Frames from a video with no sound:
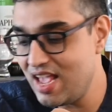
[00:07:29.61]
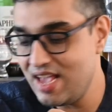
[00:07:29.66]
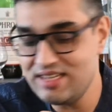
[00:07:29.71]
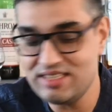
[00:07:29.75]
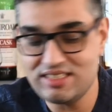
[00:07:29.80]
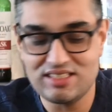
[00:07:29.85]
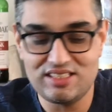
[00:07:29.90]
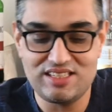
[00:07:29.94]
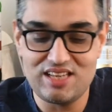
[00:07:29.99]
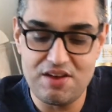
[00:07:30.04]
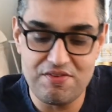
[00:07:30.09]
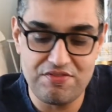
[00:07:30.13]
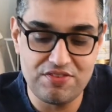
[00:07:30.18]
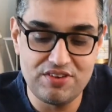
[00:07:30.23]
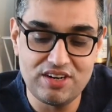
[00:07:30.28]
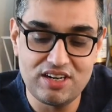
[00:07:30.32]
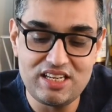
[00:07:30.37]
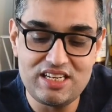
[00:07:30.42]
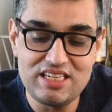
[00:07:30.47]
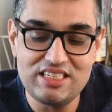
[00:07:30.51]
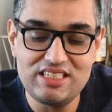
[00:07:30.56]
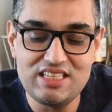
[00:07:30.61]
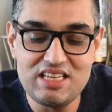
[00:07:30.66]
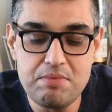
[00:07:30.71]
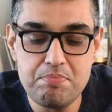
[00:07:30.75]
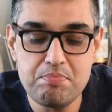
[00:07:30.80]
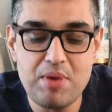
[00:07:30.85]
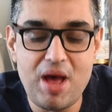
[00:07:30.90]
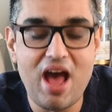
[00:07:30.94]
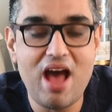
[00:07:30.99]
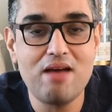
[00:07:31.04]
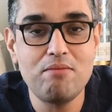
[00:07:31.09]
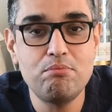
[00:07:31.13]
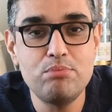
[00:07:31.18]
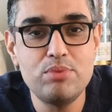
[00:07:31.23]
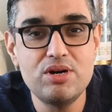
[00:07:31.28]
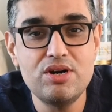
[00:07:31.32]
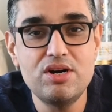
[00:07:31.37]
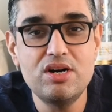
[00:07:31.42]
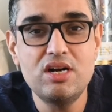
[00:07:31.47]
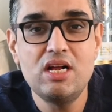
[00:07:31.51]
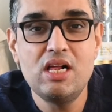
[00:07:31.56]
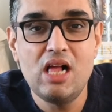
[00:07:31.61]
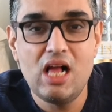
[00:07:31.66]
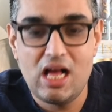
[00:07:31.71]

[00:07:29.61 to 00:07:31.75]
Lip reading: is definitely deep amber,